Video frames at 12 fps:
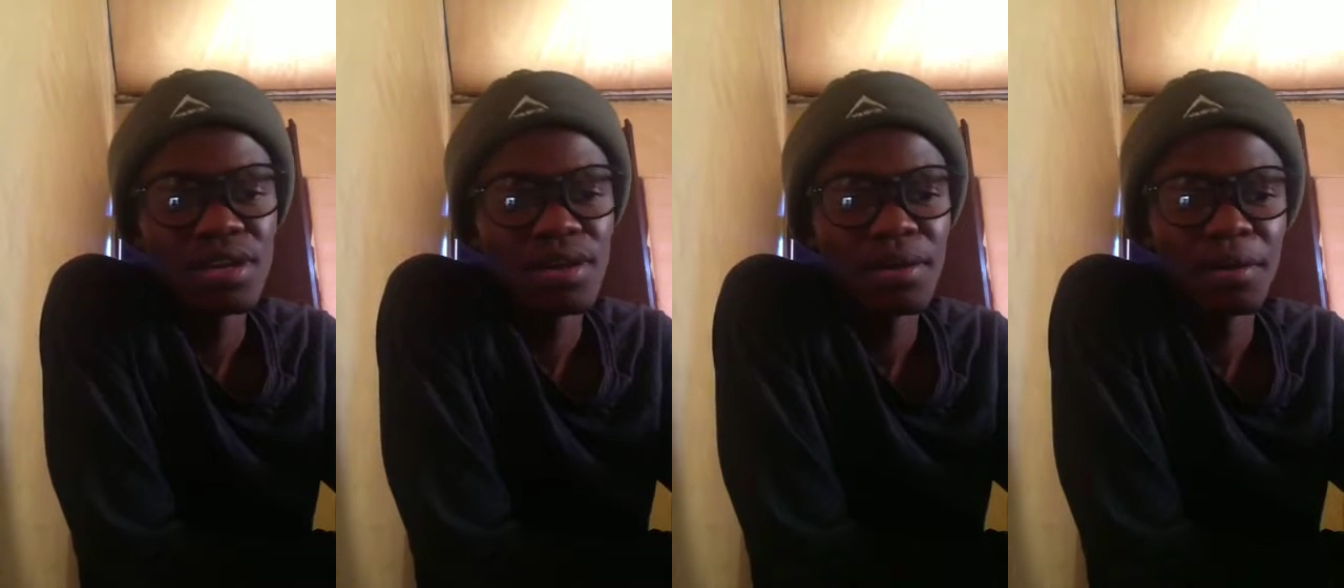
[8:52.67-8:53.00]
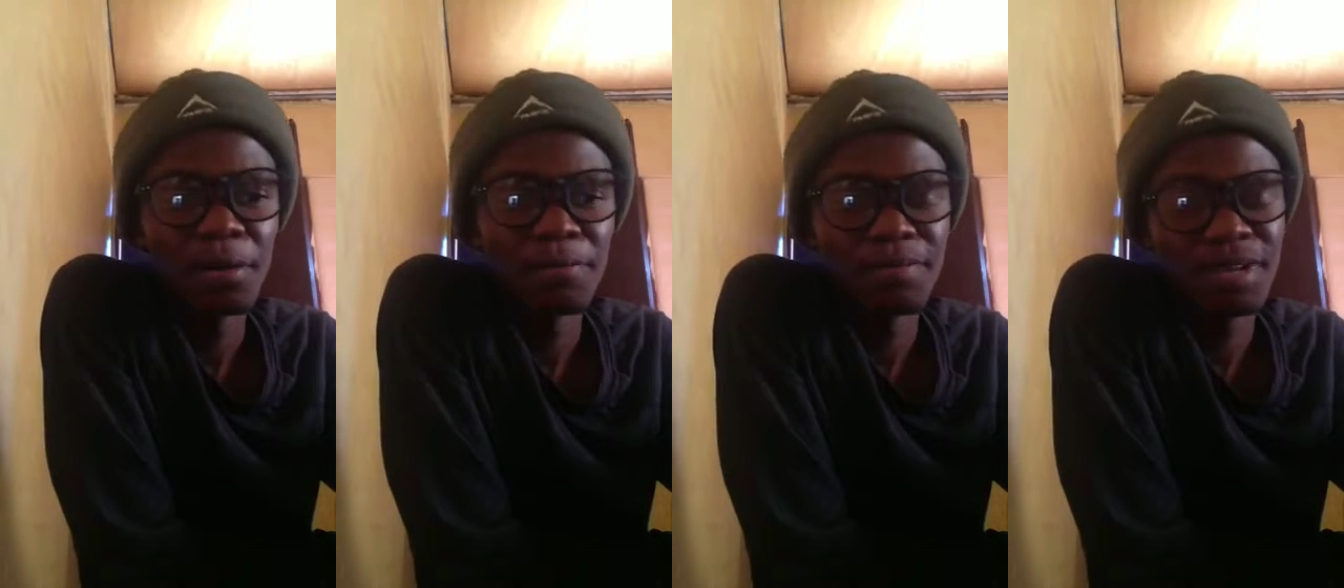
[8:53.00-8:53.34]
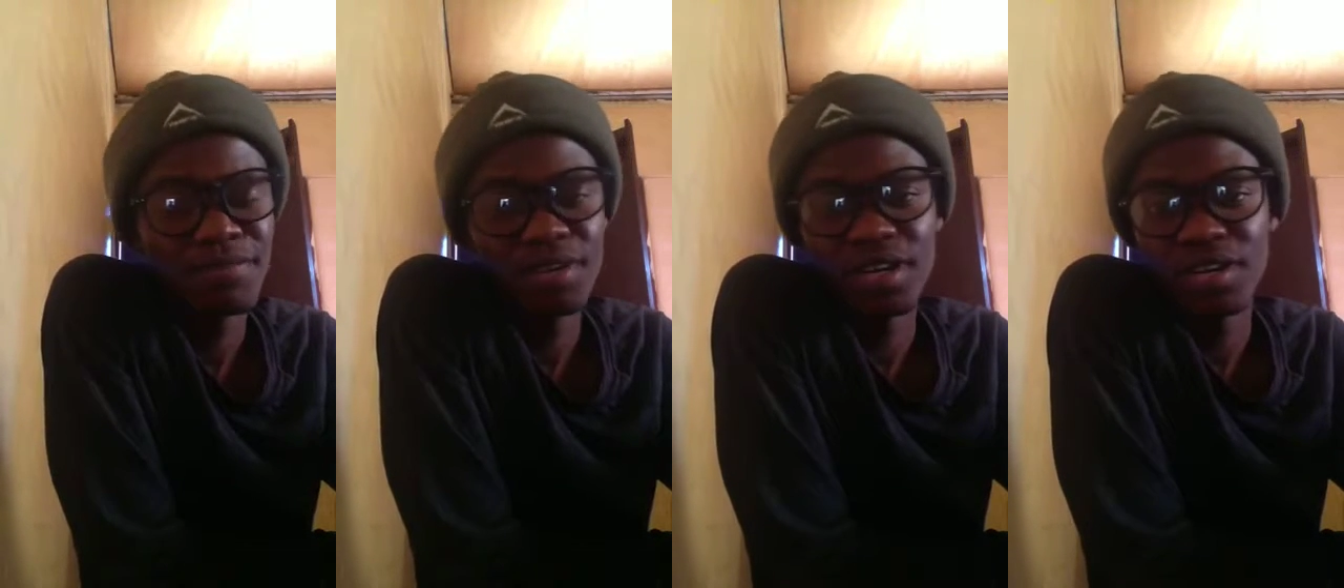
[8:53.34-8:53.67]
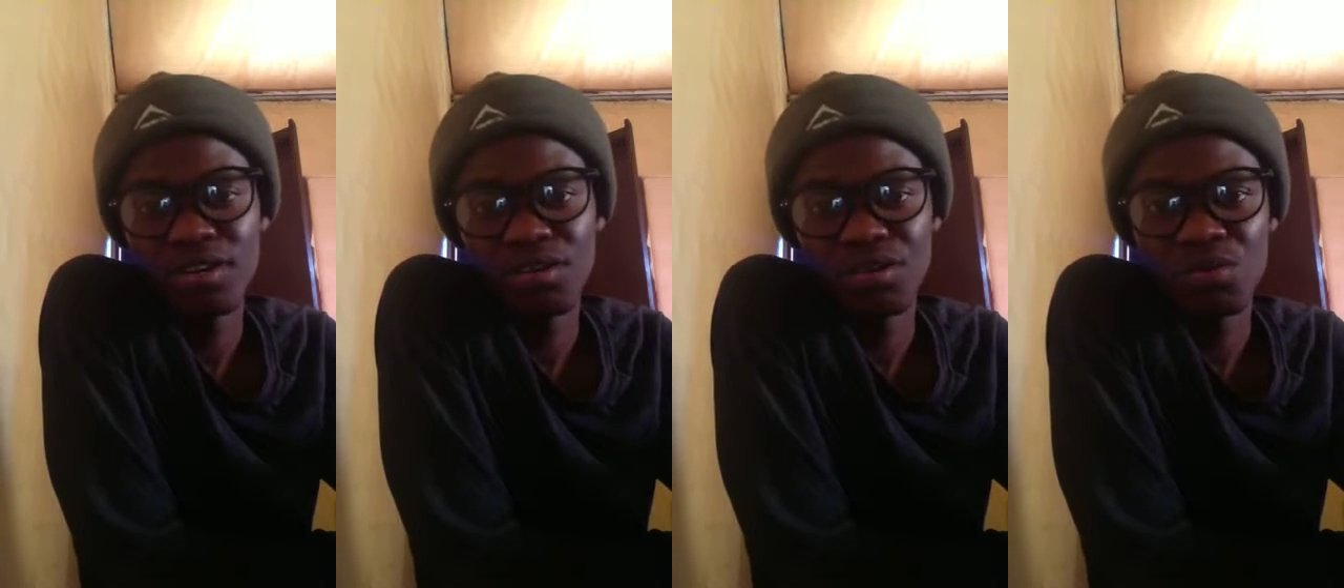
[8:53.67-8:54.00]
I've got a
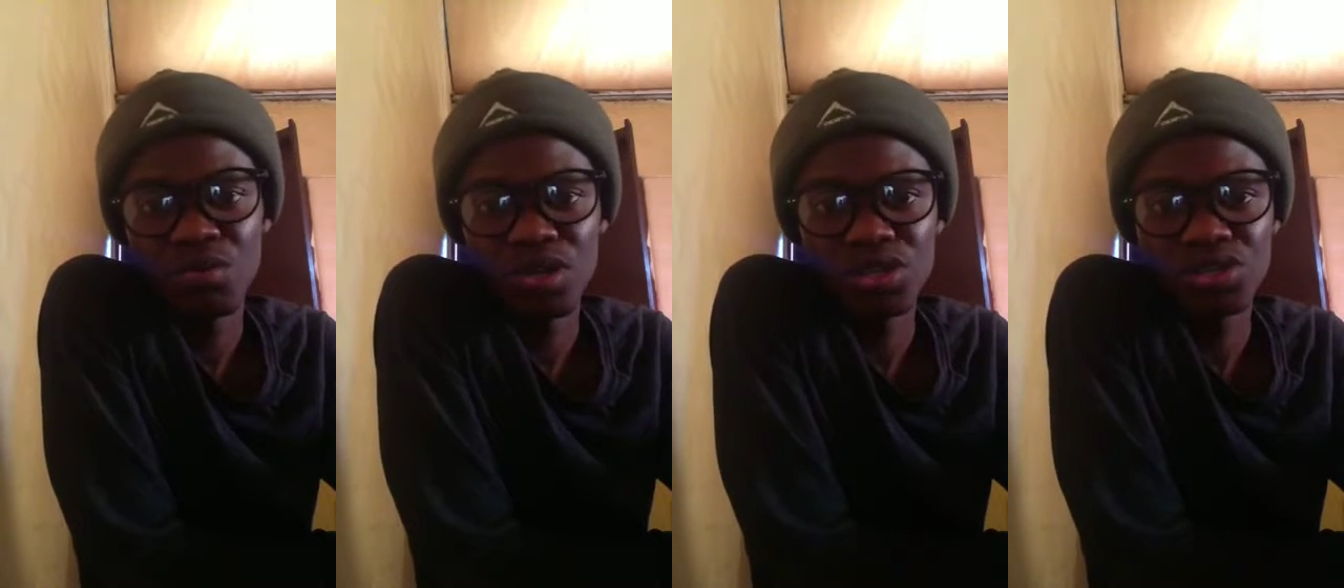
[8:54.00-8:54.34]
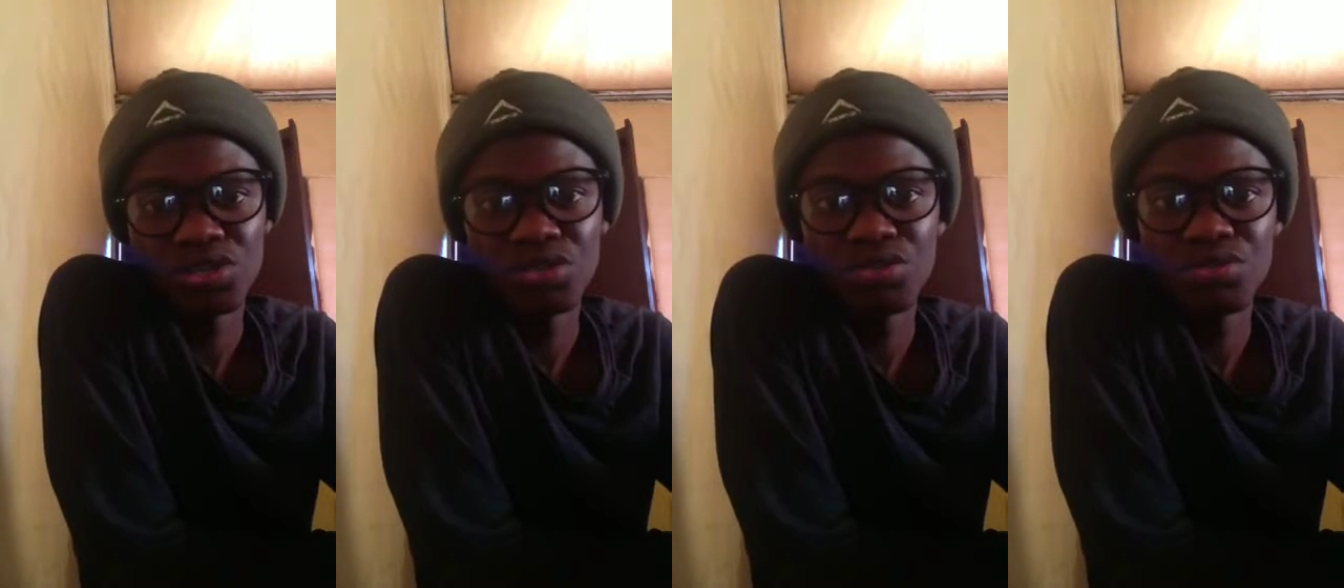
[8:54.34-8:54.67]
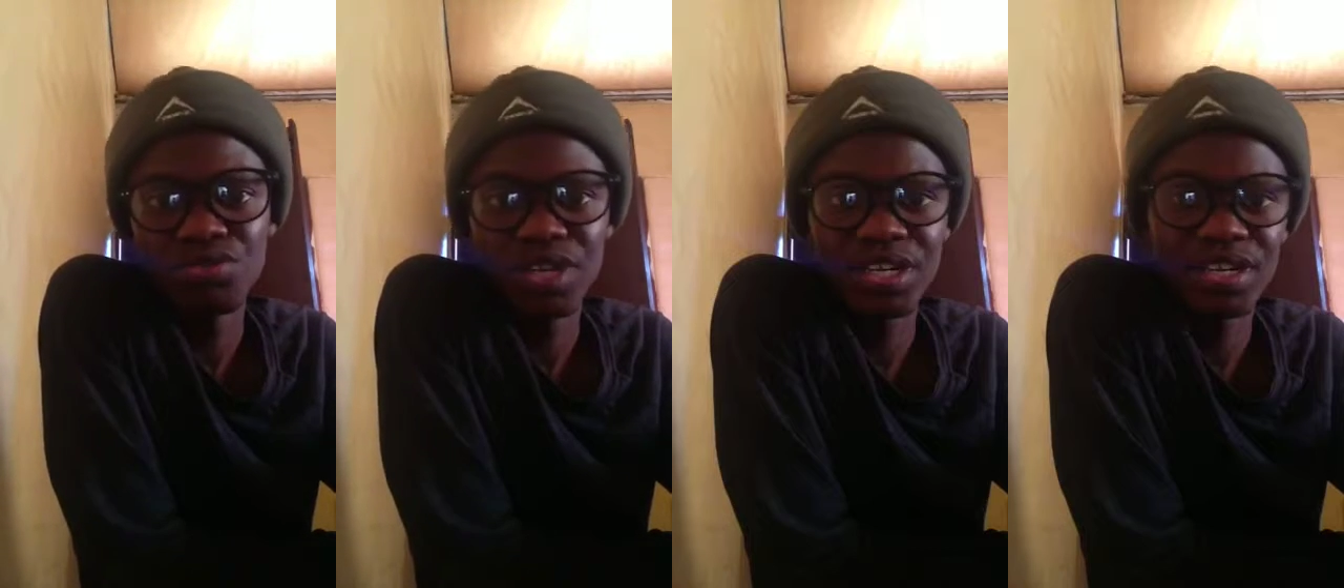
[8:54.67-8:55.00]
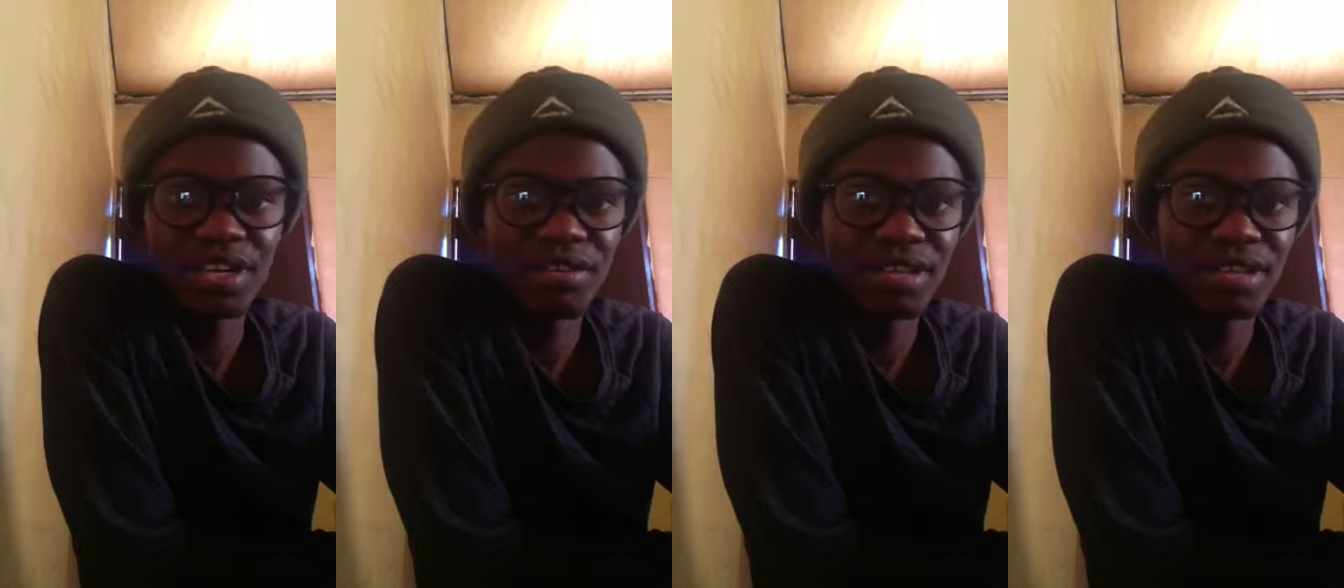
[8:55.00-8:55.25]
lot of work to do right now.